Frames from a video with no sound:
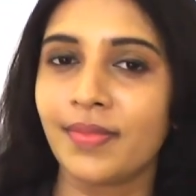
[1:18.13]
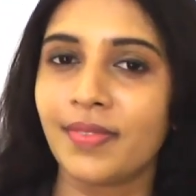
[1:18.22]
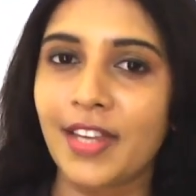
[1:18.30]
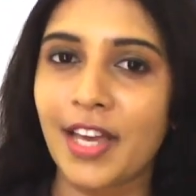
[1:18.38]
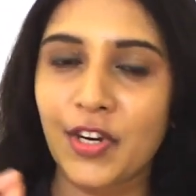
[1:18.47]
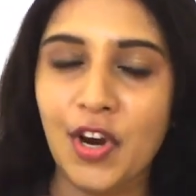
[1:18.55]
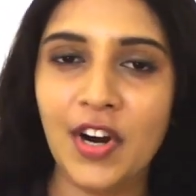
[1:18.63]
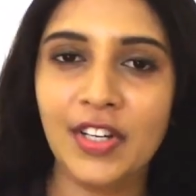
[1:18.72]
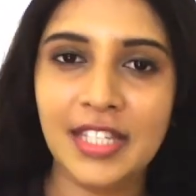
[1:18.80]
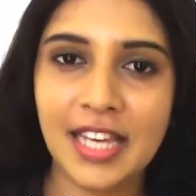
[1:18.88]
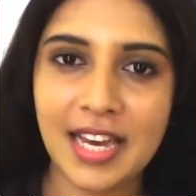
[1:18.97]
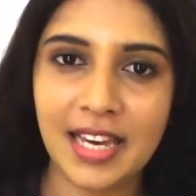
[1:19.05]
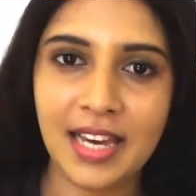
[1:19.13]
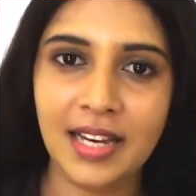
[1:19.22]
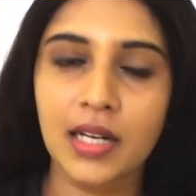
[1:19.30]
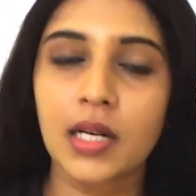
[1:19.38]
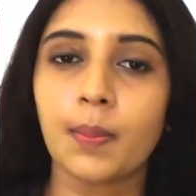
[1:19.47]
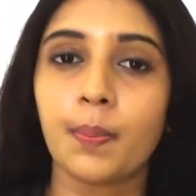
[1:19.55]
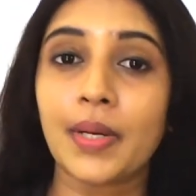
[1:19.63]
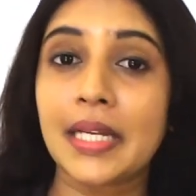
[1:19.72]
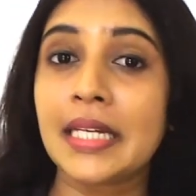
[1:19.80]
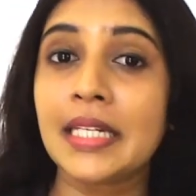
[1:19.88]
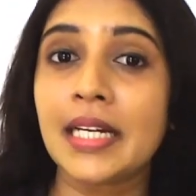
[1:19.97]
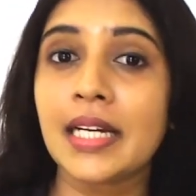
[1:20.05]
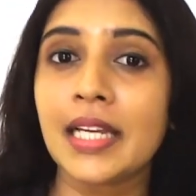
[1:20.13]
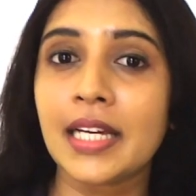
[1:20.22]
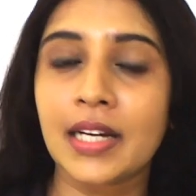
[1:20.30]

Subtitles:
then you are seeking a politically